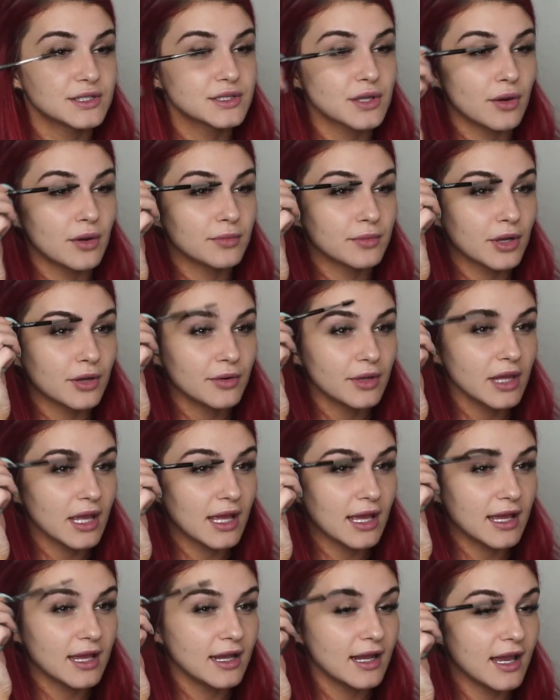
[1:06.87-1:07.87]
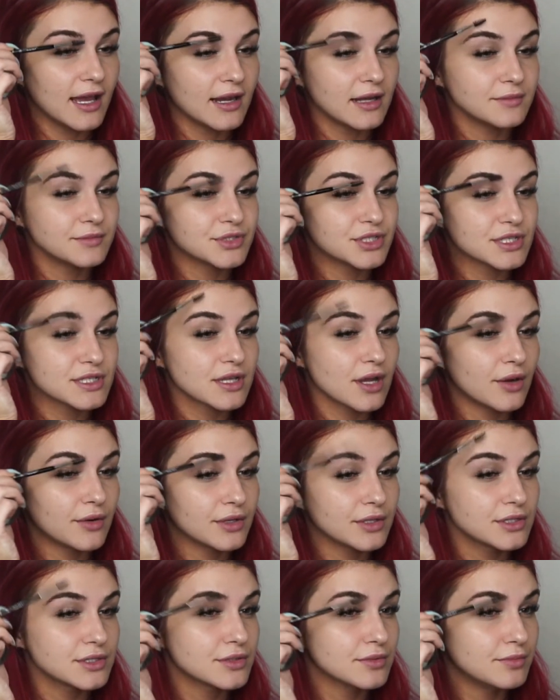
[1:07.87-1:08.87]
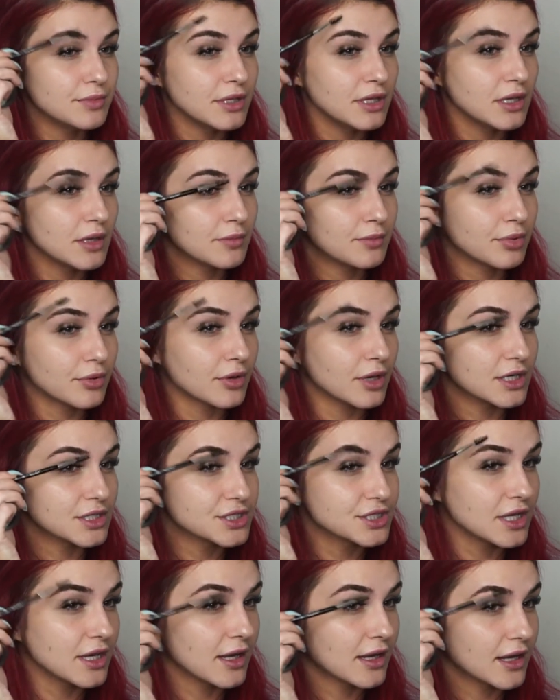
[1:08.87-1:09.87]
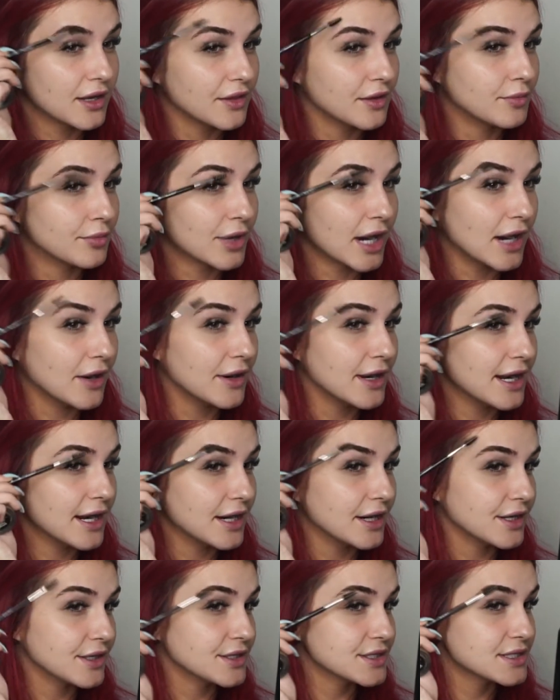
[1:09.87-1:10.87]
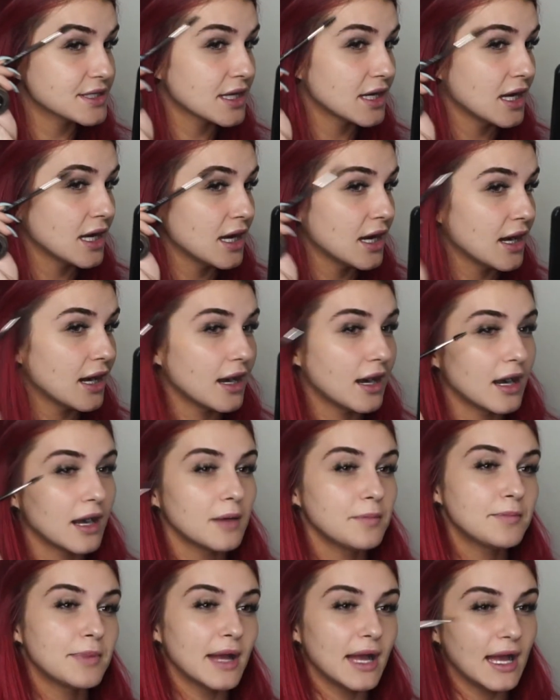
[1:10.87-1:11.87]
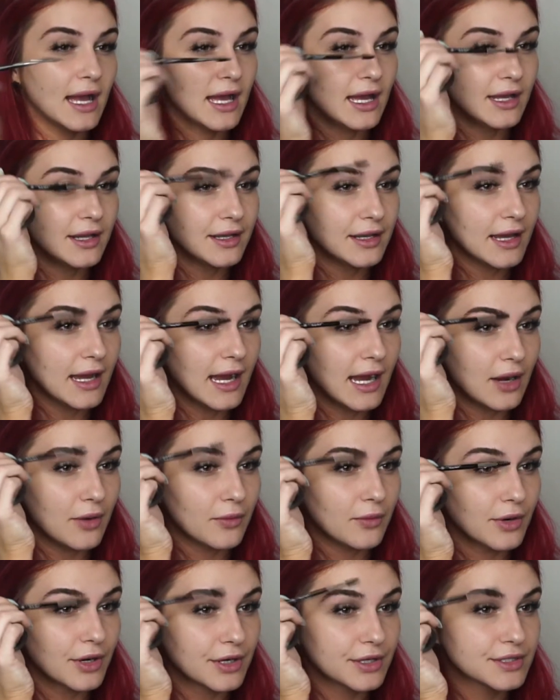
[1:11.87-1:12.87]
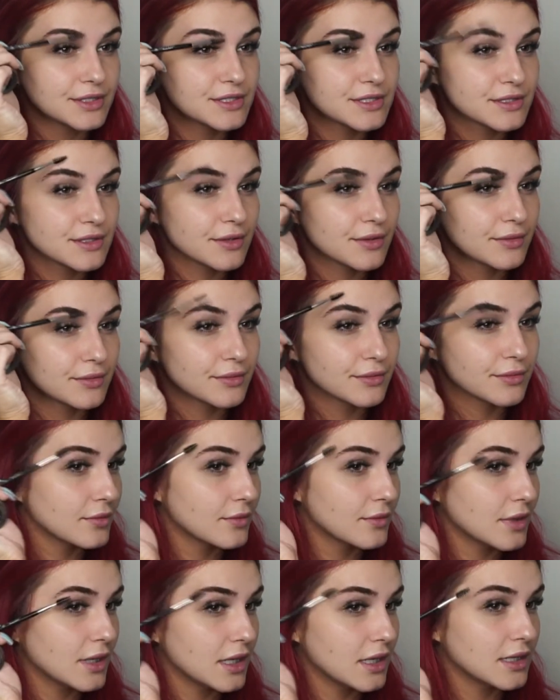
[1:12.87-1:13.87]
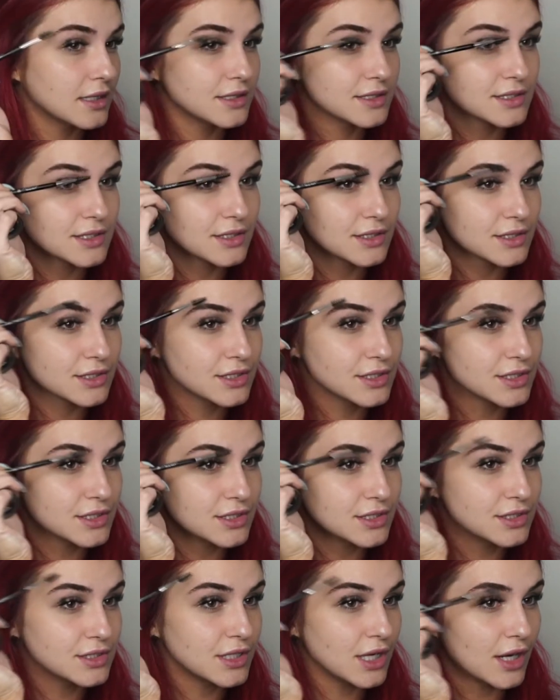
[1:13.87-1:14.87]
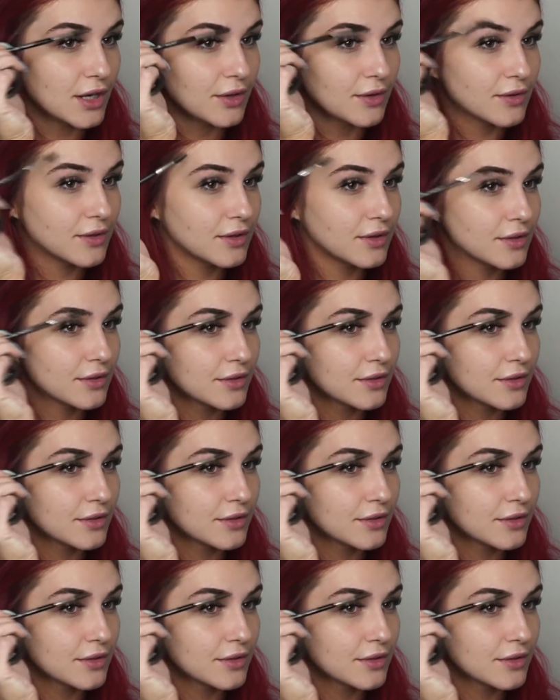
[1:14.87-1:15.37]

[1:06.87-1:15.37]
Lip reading: so I'm going in and I'm just going to be brushing the brow hairs up and outwards, as so.